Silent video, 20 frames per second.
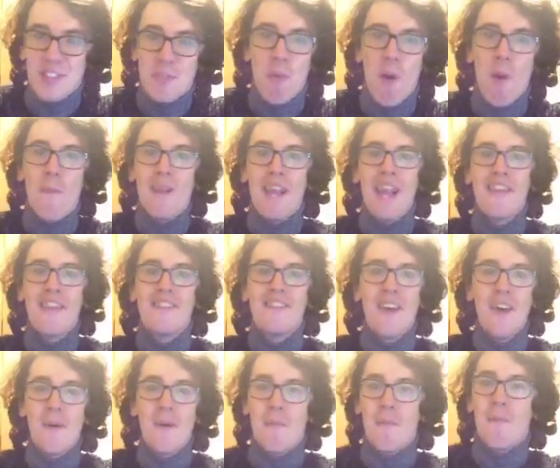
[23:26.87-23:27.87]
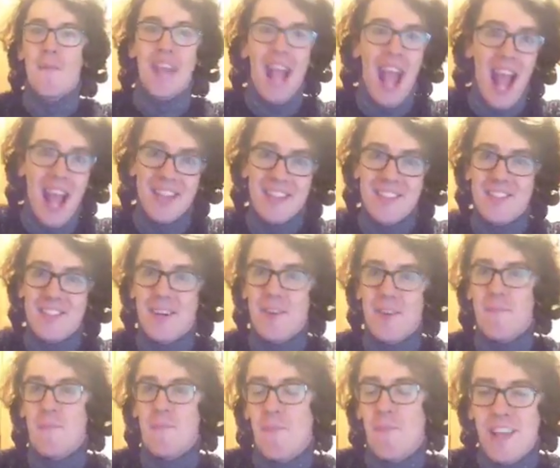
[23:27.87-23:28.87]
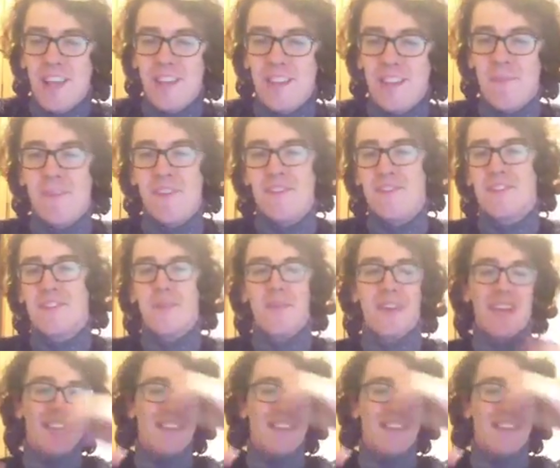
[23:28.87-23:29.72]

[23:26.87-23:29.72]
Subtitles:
what we end up. We end up with doing